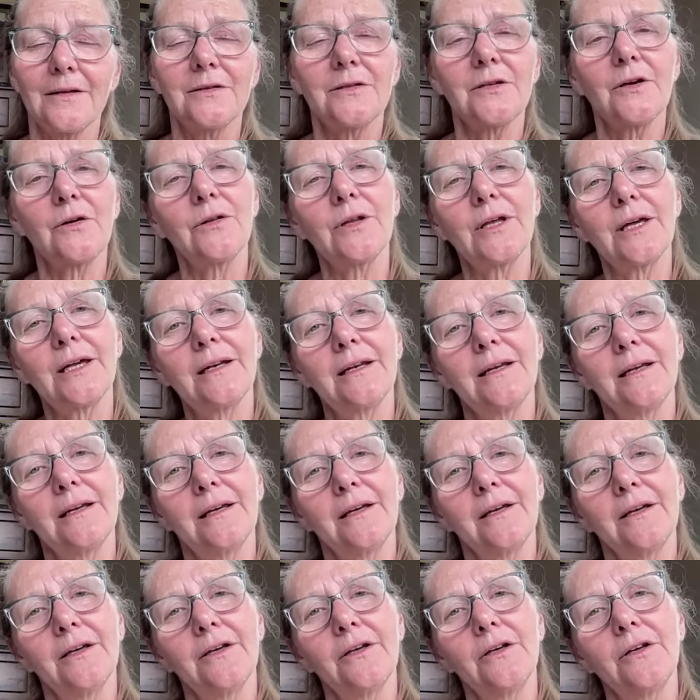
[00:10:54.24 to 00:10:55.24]
so that
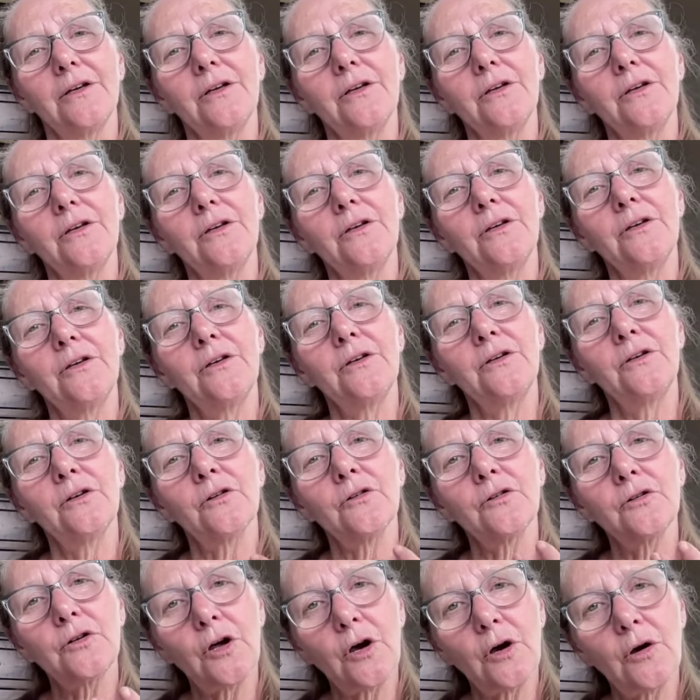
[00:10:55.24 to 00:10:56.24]

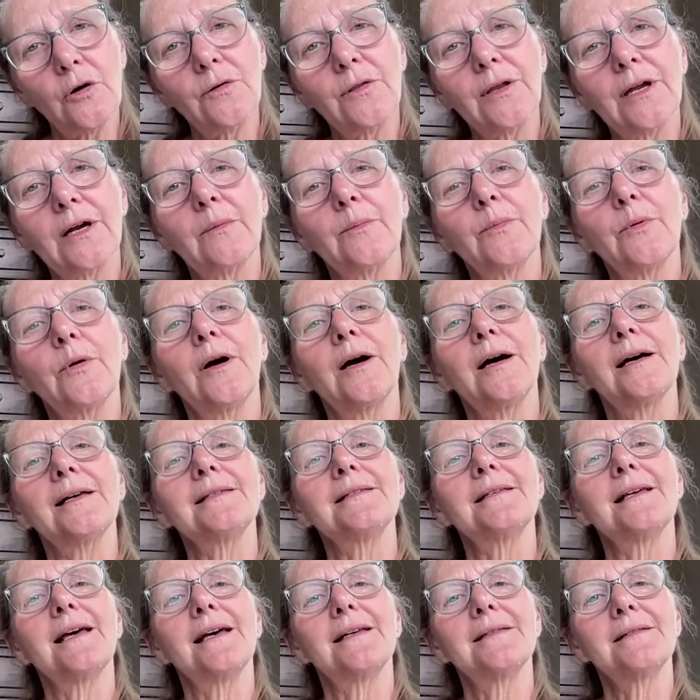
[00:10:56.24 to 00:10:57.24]
you'll know their
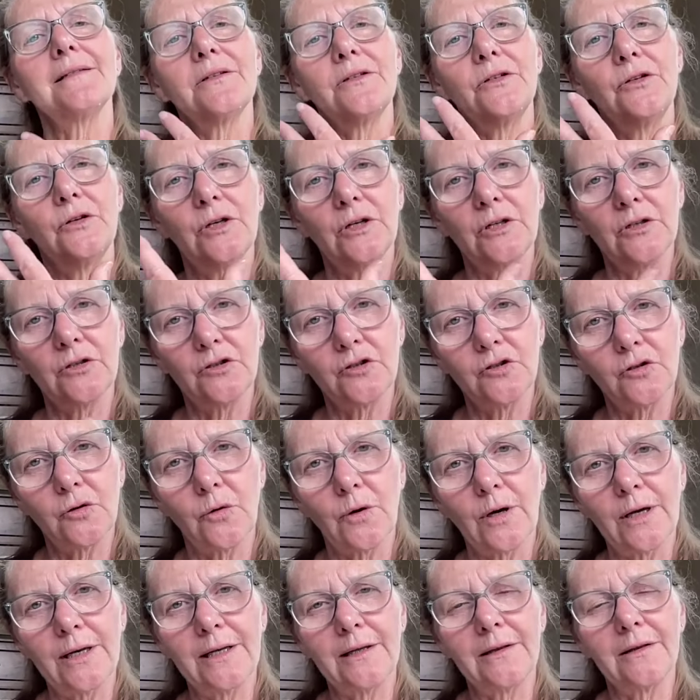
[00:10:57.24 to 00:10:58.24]
process and you can
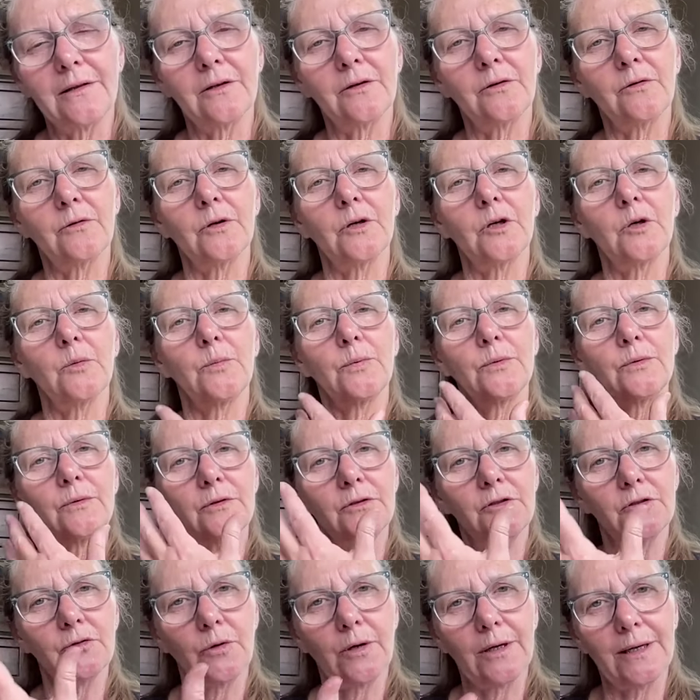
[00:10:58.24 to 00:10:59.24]
join in the group,
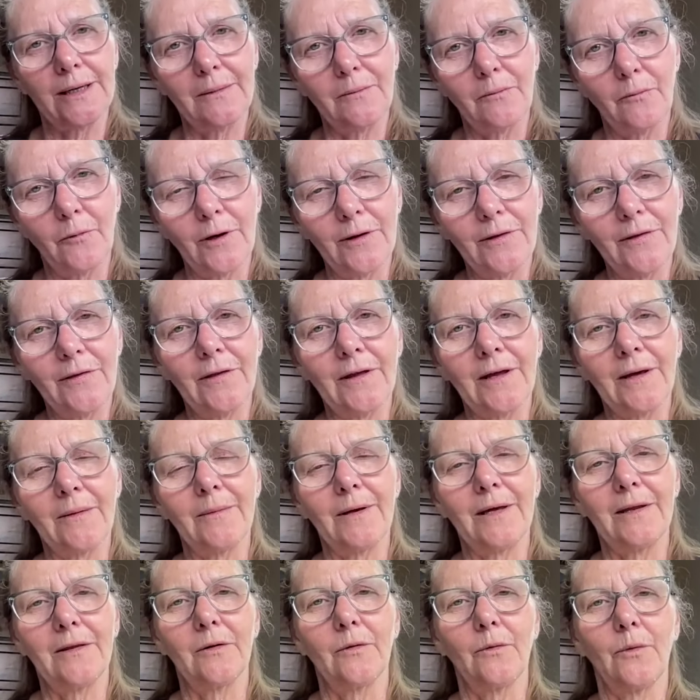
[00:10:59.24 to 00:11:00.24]
joining with
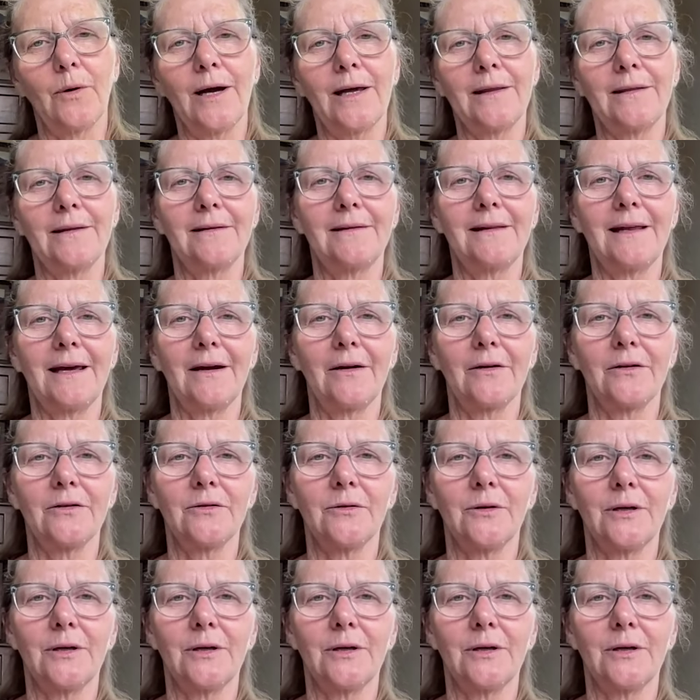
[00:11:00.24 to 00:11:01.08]
them in the way that they are